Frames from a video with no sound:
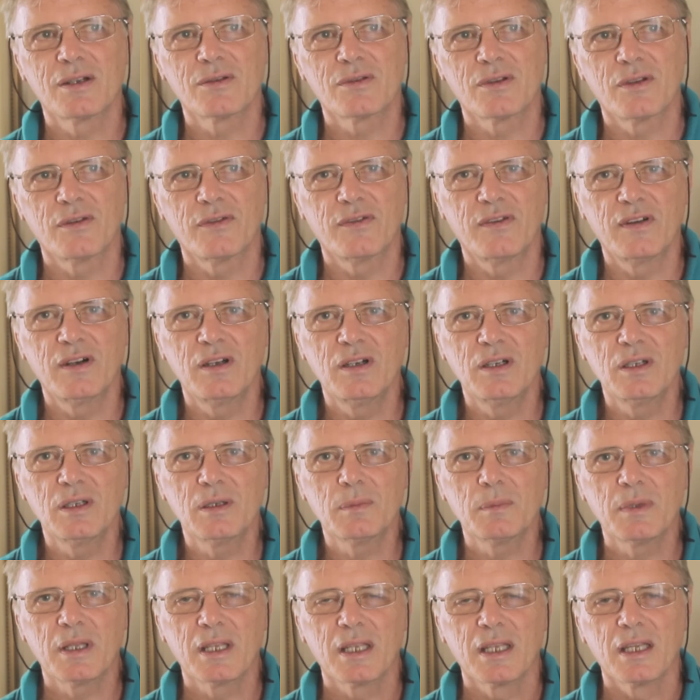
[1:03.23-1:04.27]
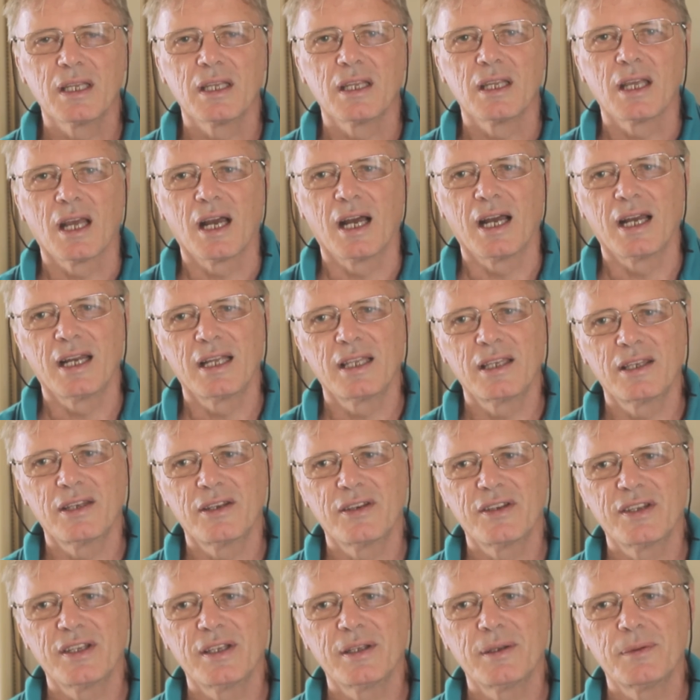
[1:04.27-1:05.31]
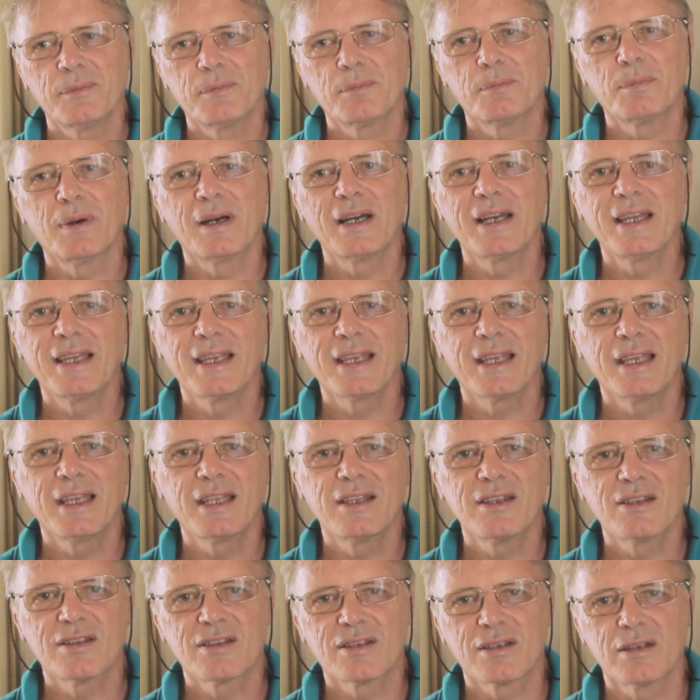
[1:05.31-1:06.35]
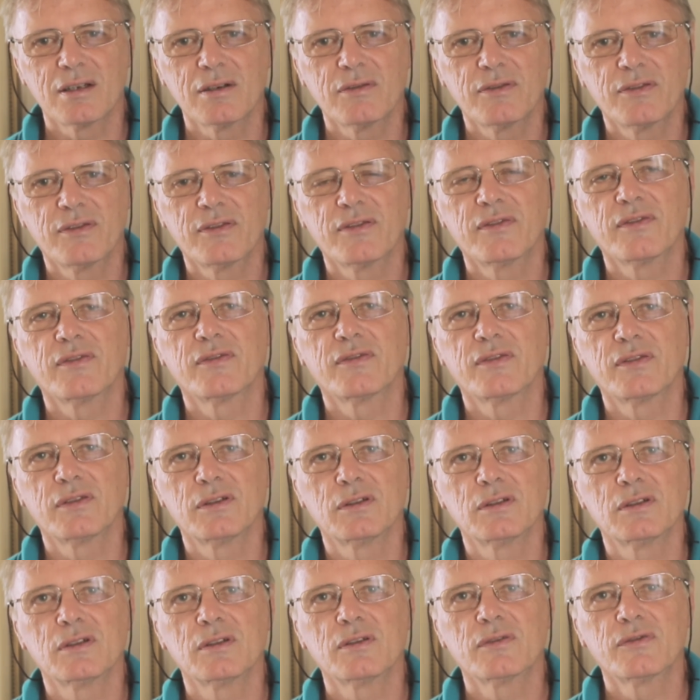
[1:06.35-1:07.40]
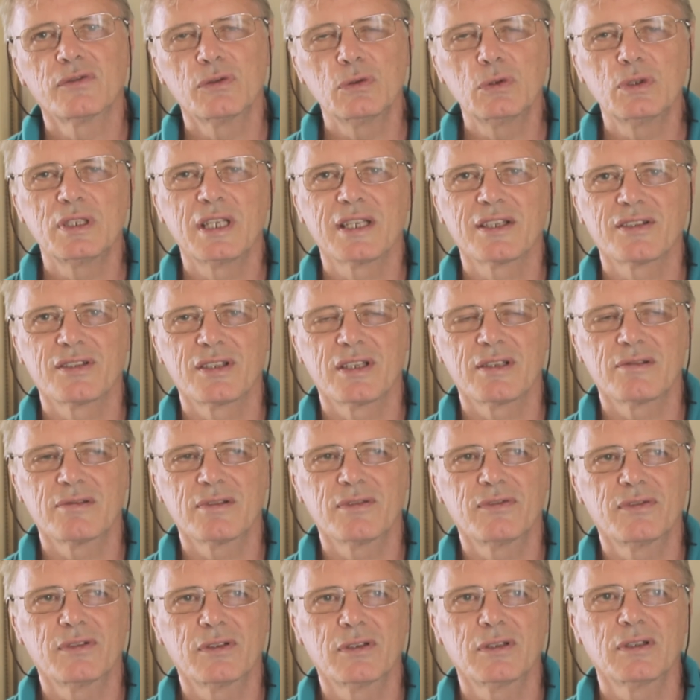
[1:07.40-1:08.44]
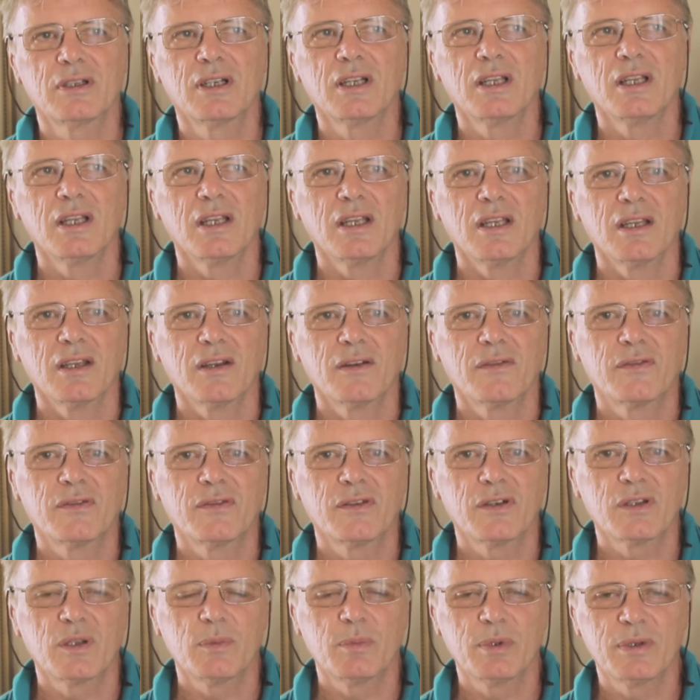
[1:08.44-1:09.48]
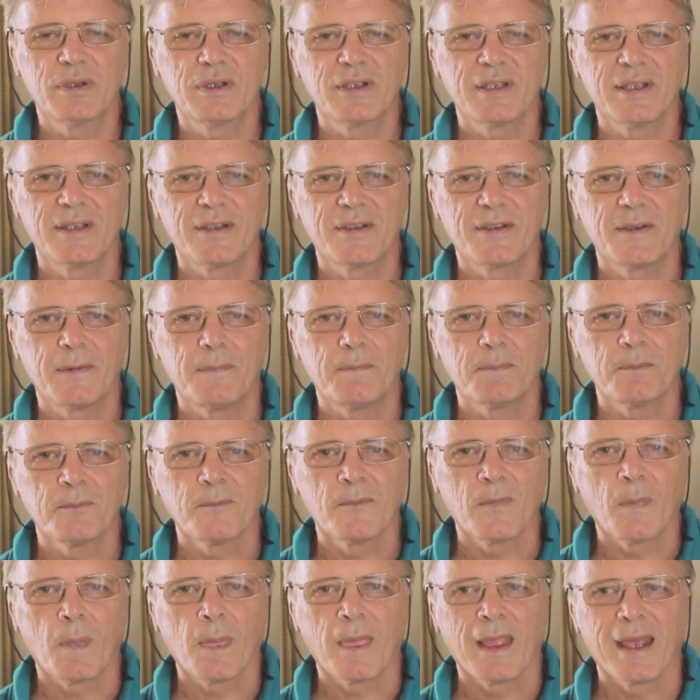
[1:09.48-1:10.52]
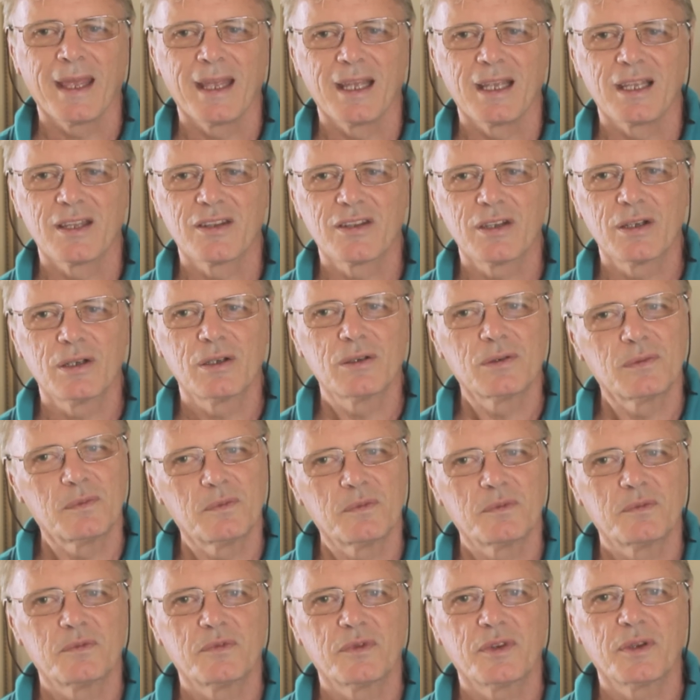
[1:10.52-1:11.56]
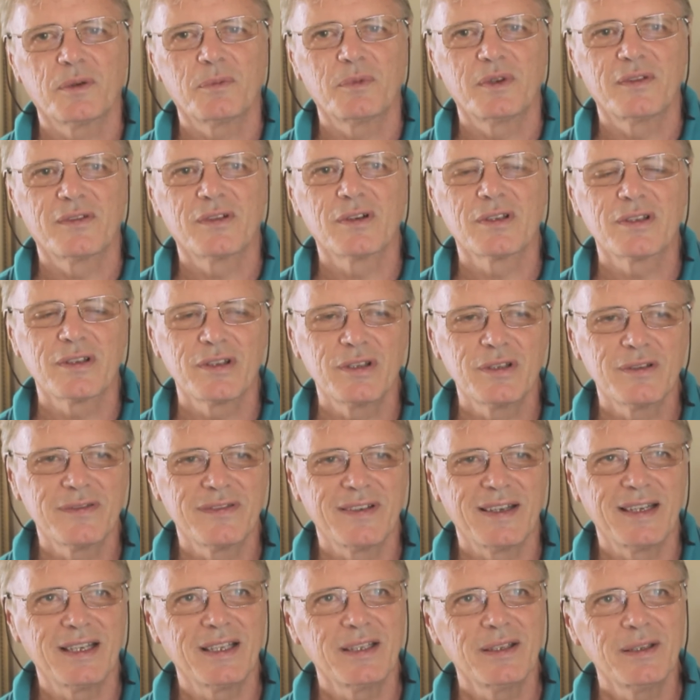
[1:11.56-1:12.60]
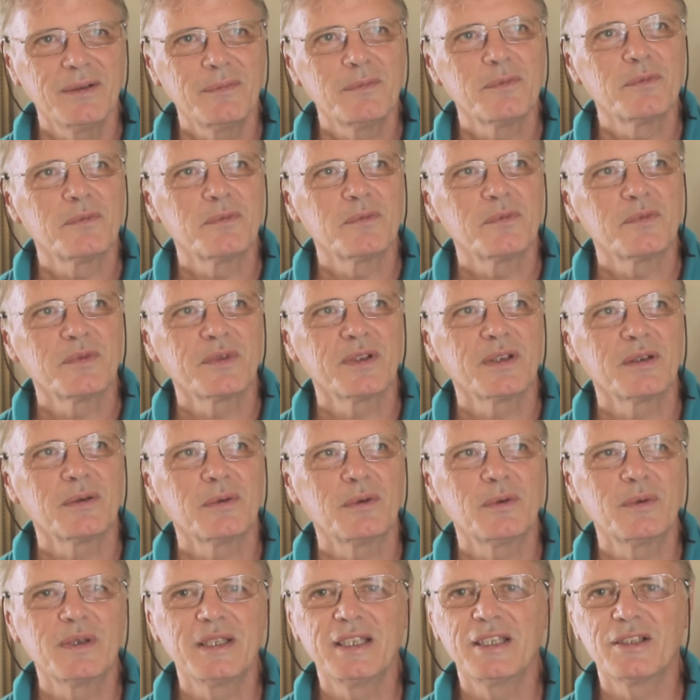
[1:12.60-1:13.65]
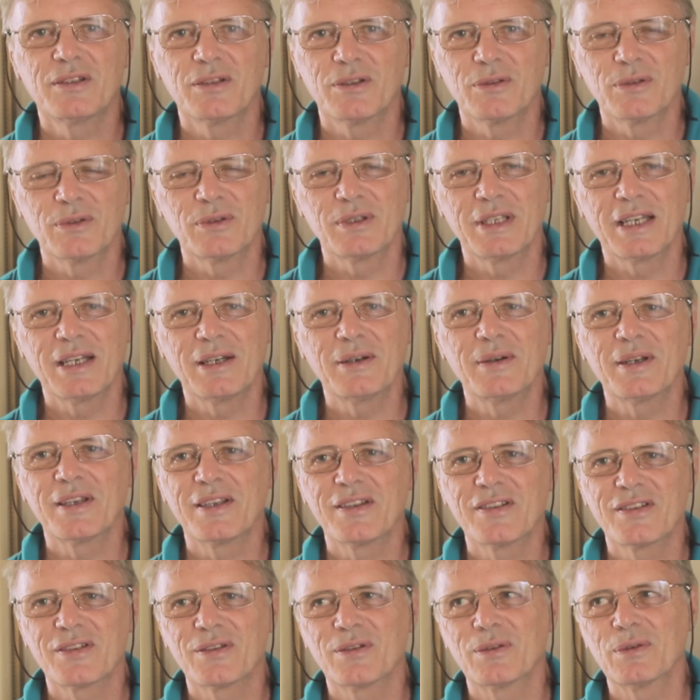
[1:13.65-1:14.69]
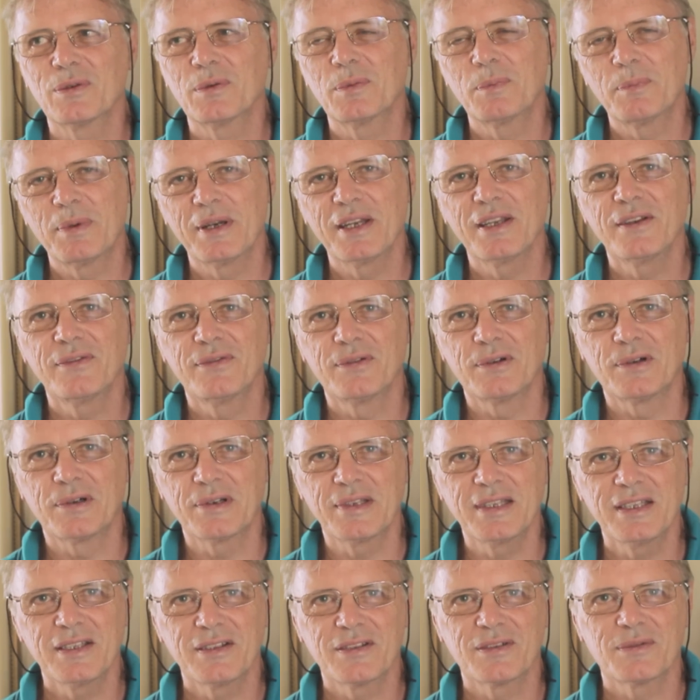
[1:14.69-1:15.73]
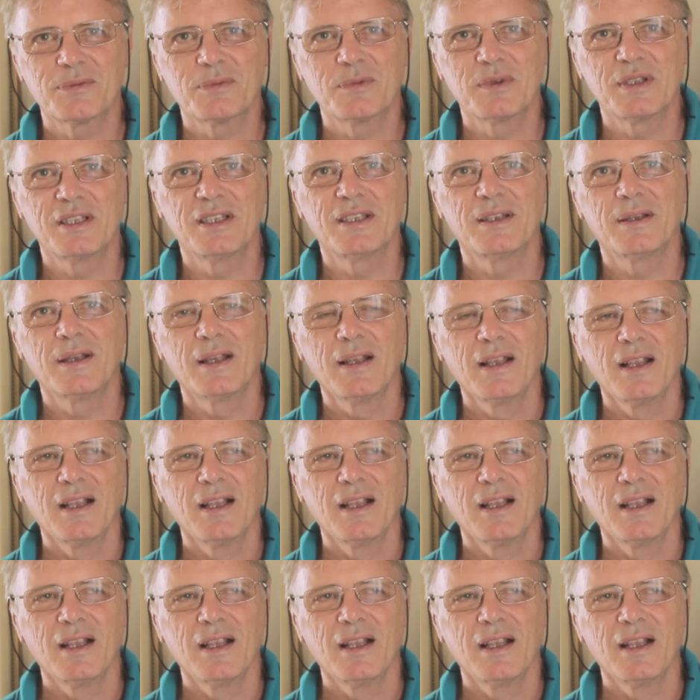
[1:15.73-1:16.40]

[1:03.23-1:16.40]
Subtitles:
out to the farm and buying in stuff for food, etc. for the boys. So we've got a new van. All we need to do now is to pay for it. We